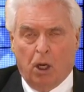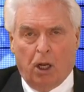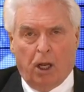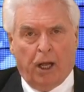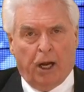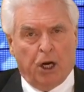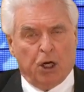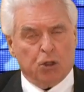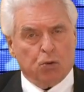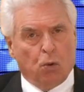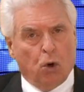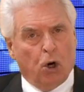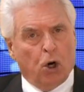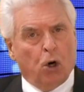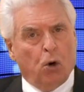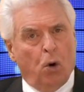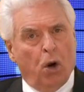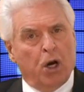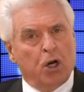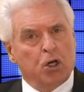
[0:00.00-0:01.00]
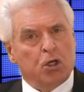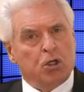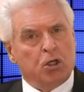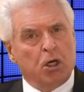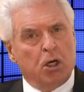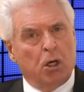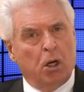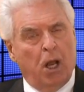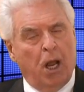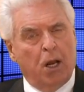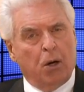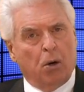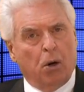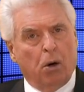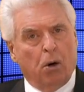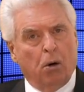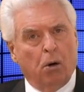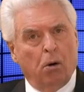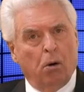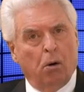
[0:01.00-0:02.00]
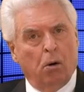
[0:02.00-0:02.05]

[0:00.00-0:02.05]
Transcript: And as we're going to see later,